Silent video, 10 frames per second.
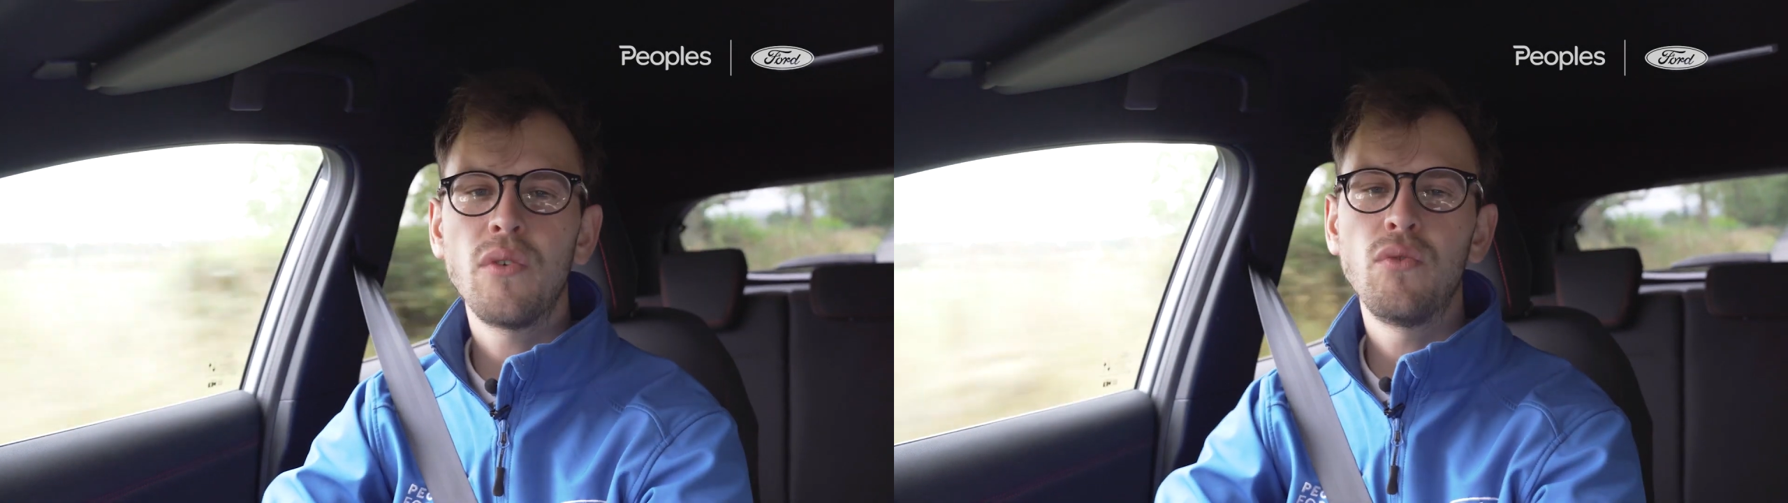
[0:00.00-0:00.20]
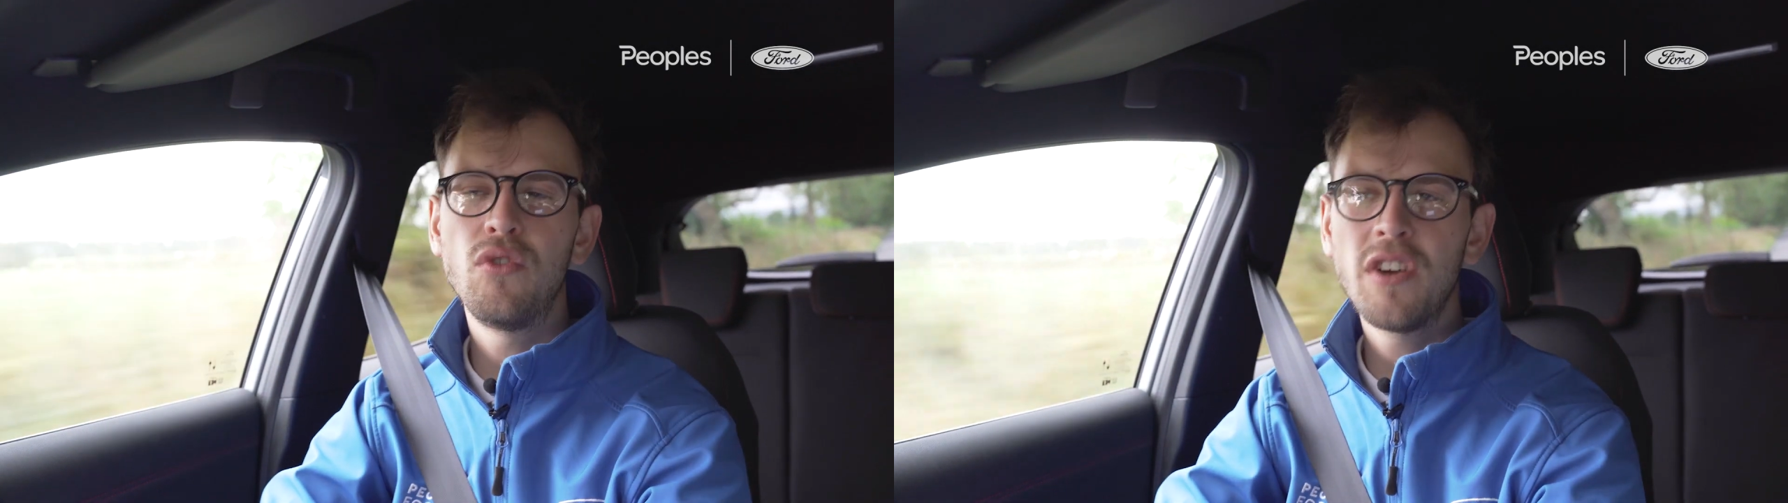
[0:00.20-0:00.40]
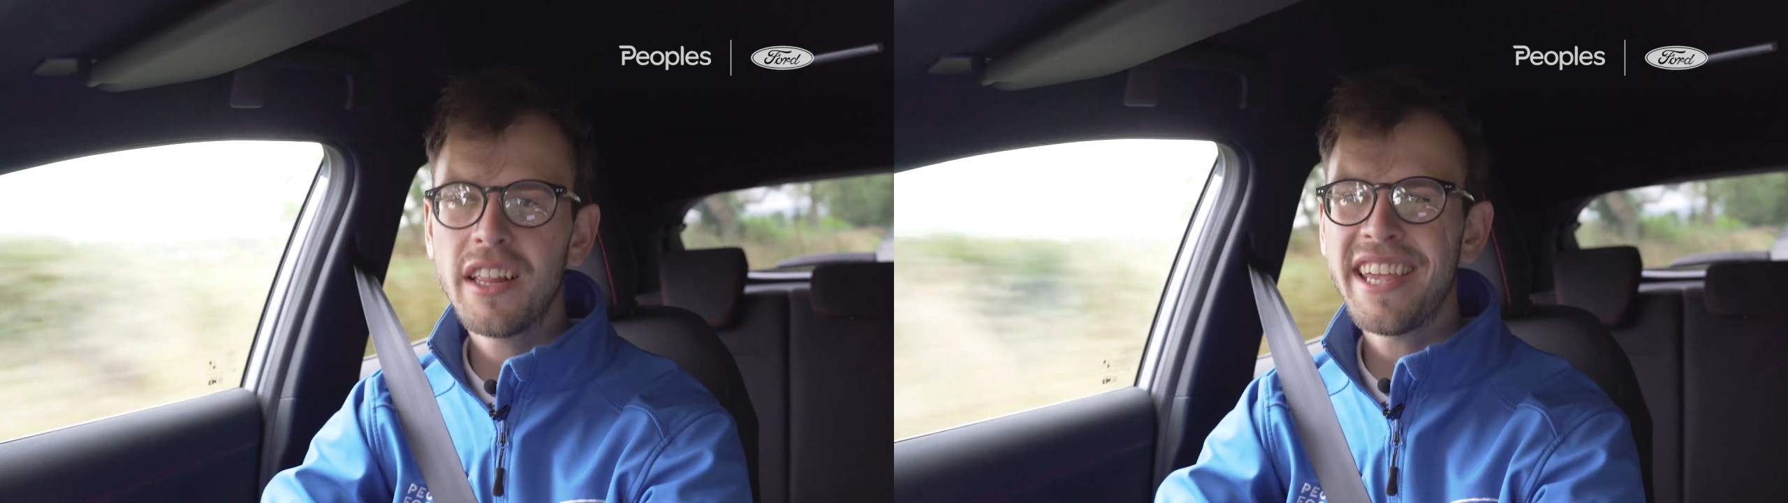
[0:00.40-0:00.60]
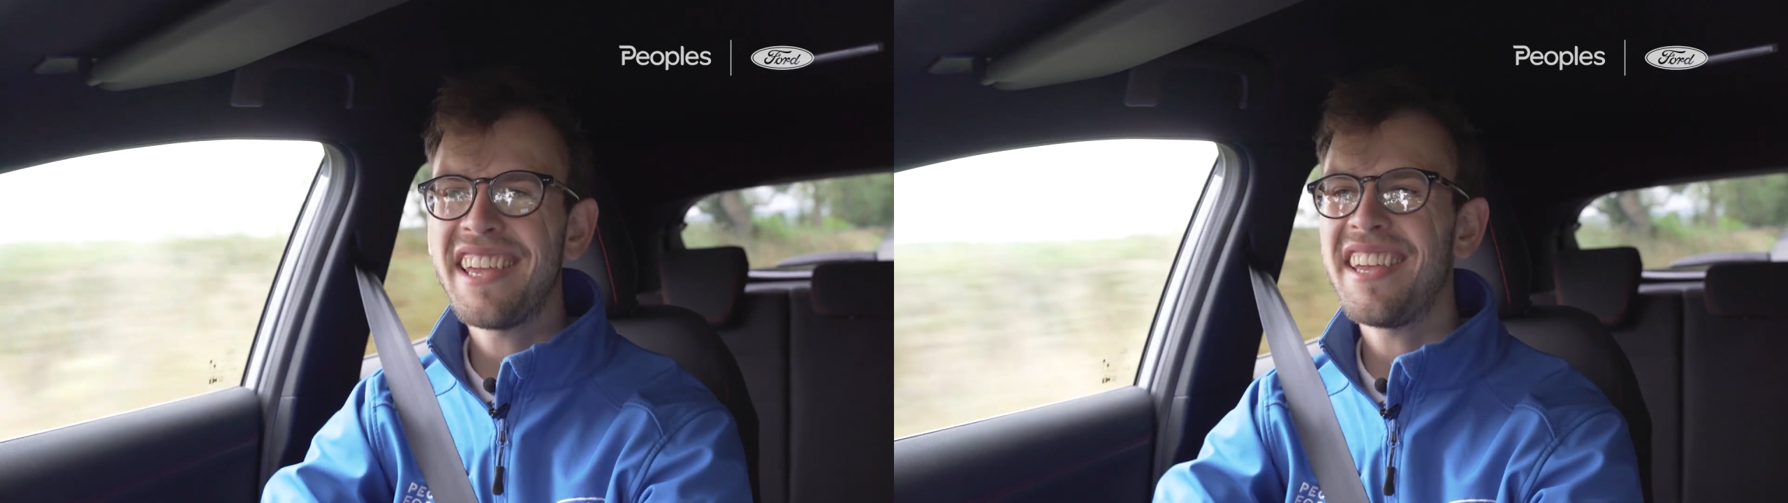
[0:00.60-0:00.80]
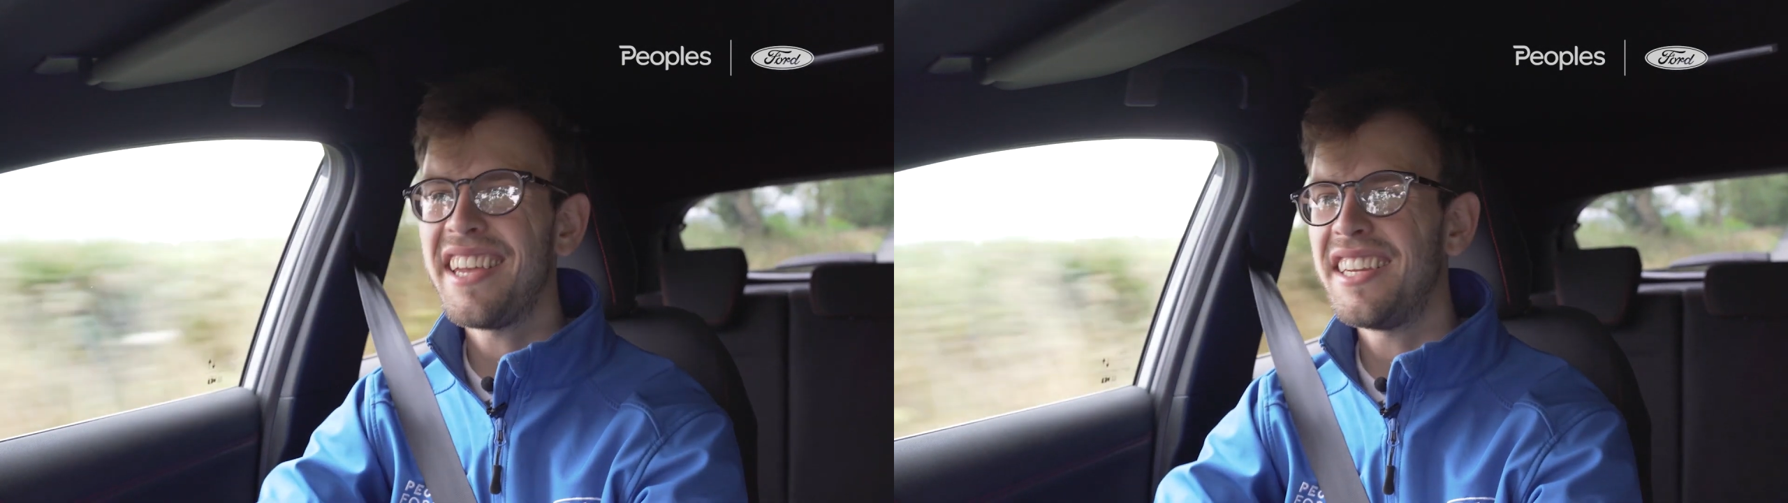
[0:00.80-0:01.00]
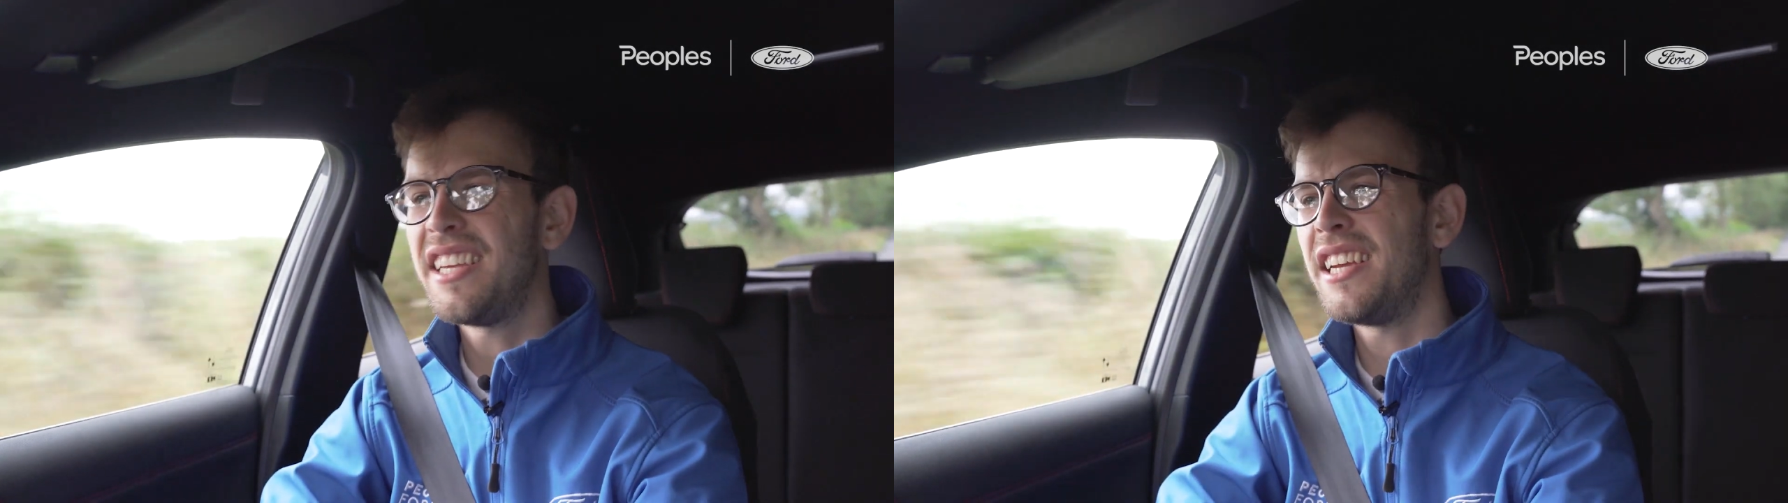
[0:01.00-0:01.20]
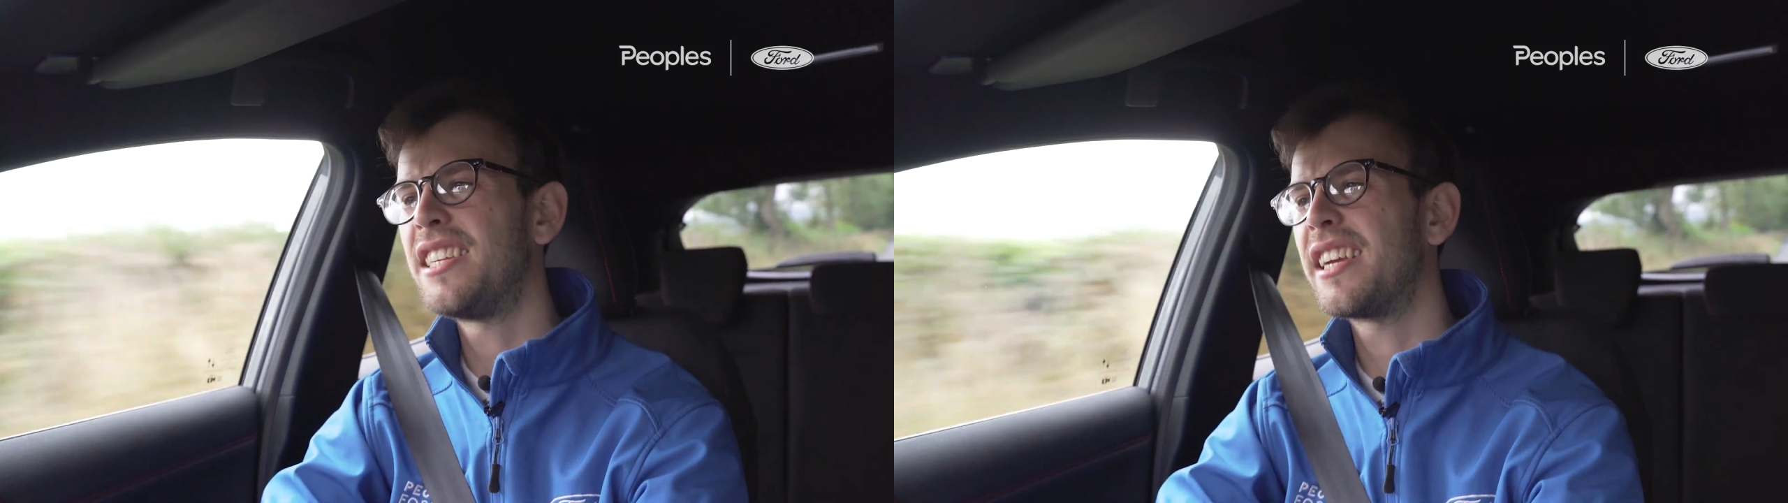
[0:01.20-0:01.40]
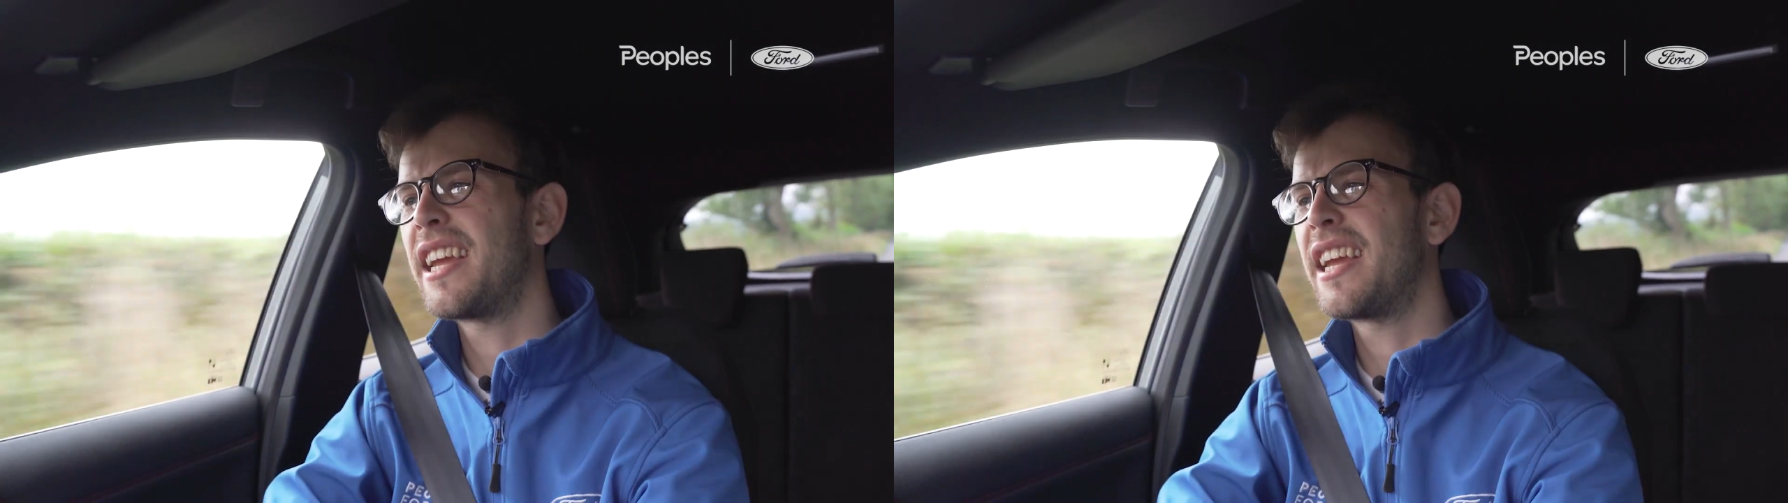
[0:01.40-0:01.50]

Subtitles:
really easy to